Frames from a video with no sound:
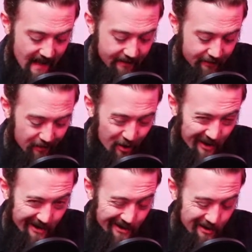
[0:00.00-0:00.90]
It's a
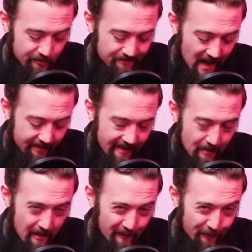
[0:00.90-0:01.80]
good, I'd say
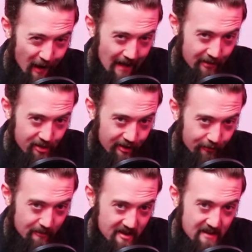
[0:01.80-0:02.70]
maybe 5 inches
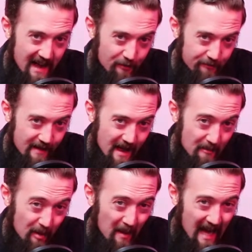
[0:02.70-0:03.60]
from my mouth,
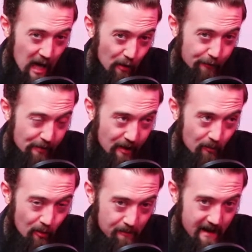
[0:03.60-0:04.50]
probably closer than
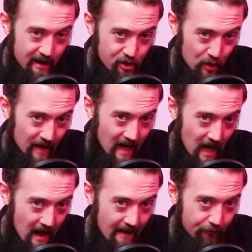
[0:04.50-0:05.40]
it would be during a
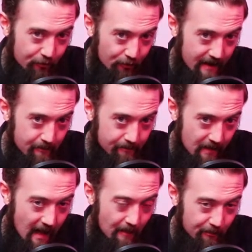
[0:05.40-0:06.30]
live stream.
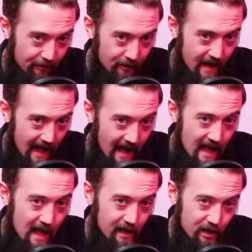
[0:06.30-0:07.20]
So yeah,
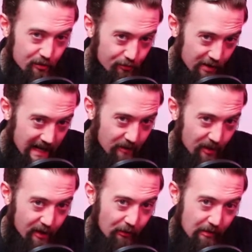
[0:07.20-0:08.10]
you'd really
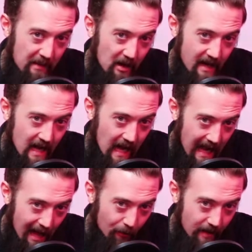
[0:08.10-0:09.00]
want to use something like a
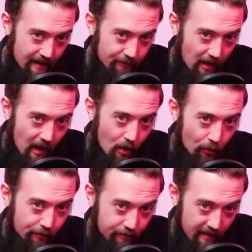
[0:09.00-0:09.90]
cloud lifter
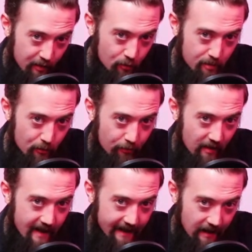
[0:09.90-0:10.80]
or a signal
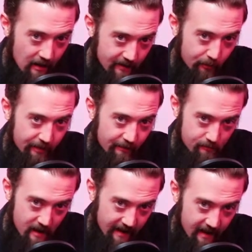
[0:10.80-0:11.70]
booster in line with this
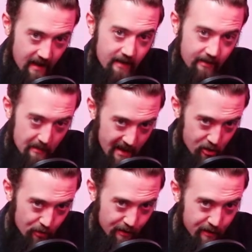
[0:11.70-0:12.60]
mic to make
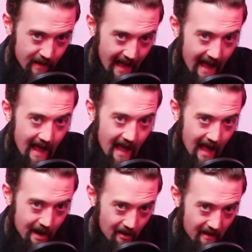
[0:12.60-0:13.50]
sure that you get
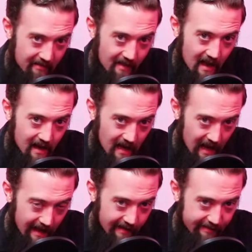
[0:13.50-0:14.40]
a nice
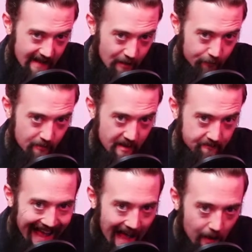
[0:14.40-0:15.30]
clear sound from it.
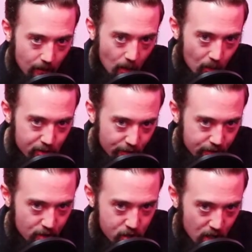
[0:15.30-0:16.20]
And we're
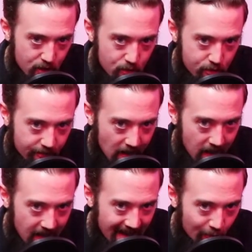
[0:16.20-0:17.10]
just going to show you just a
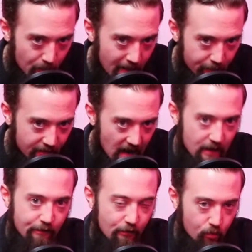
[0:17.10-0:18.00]
little bit of
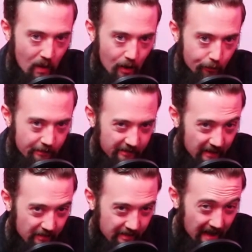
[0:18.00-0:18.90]
silence as well to see
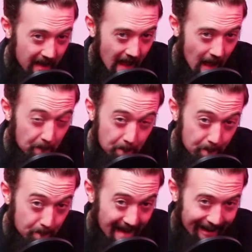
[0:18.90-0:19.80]
if there's any
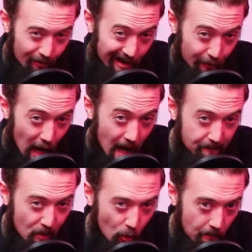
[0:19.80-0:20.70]
background
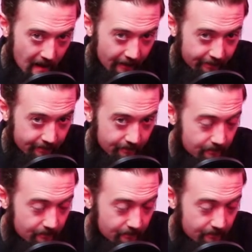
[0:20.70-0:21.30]
hum or buzz.